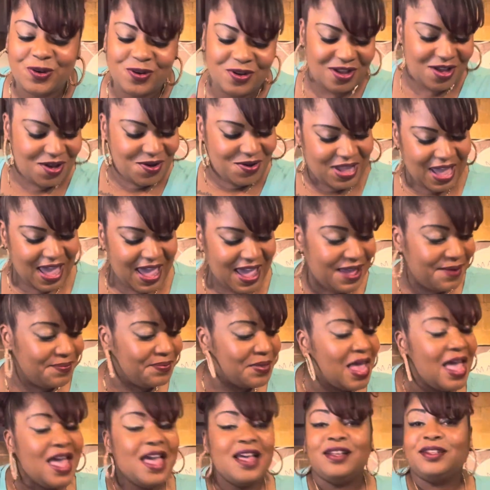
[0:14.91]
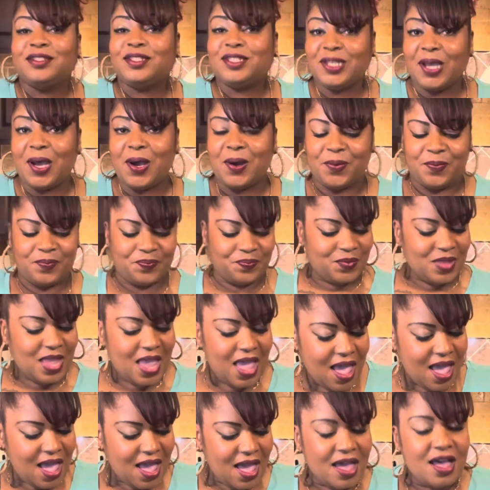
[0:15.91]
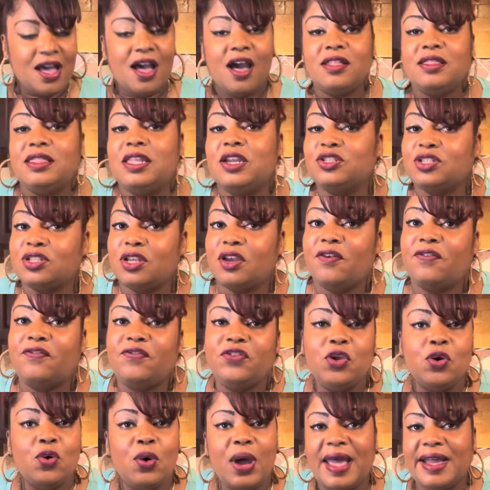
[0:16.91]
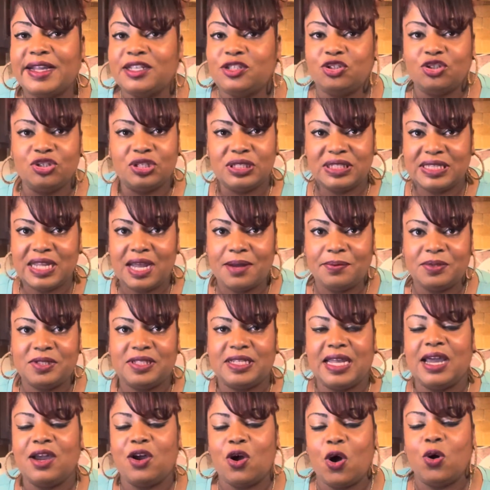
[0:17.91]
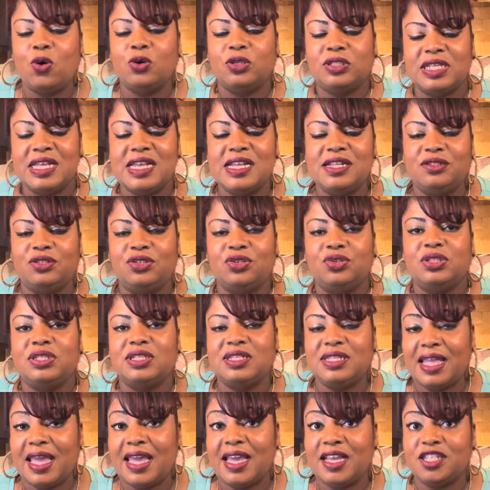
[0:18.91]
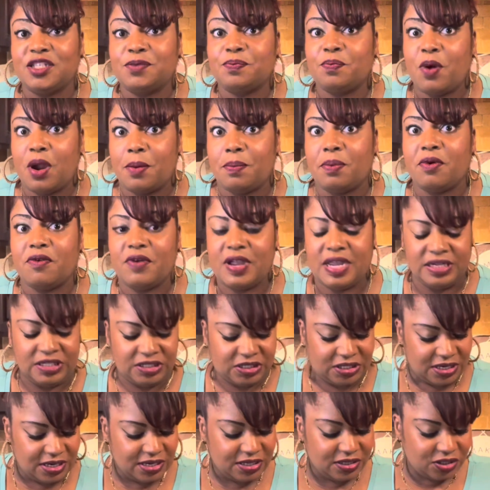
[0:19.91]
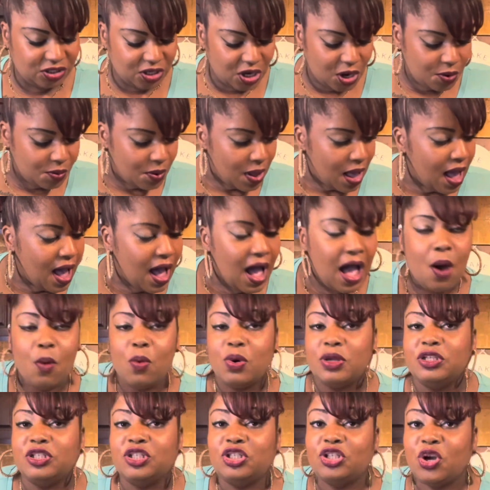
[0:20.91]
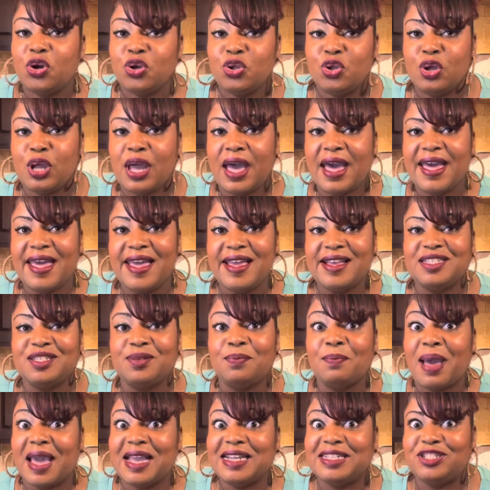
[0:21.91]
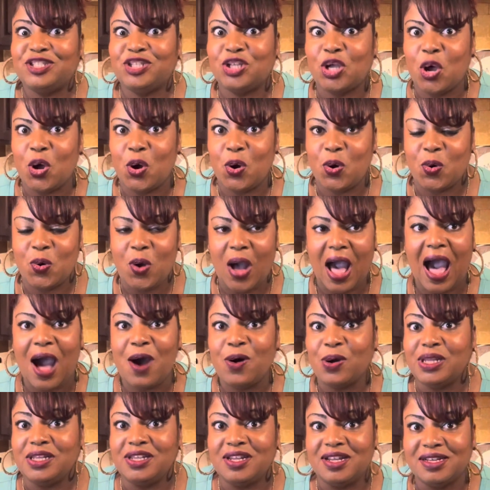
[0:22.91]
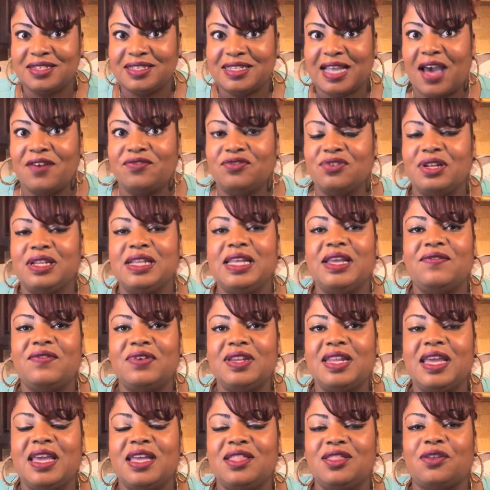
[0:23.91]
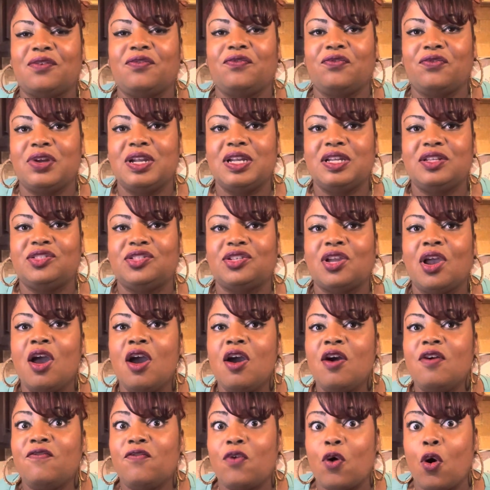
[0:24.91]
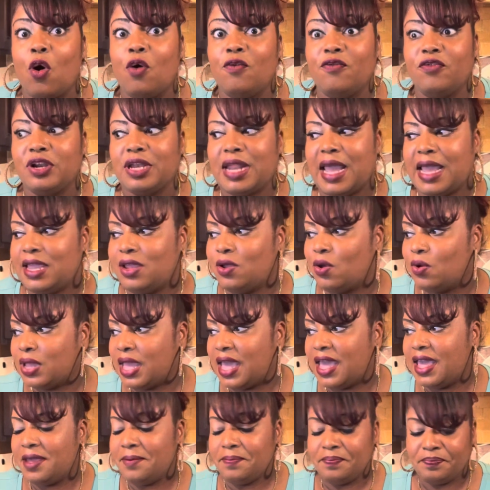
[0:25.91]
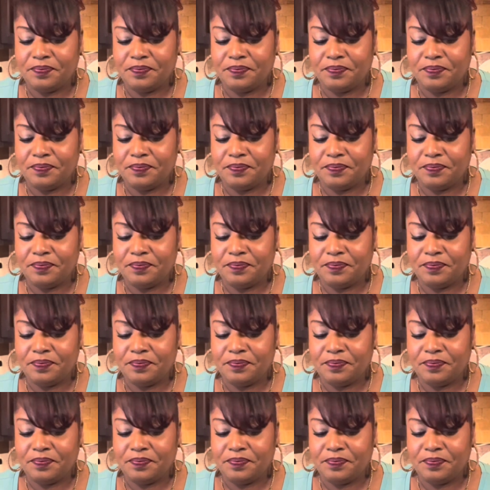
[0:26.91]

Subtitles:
Okay, so there's a few extra steps that goes into today's preparation. So I want to show you guys my dough, how it looks after leaving it in the fridge for overnight. Okay,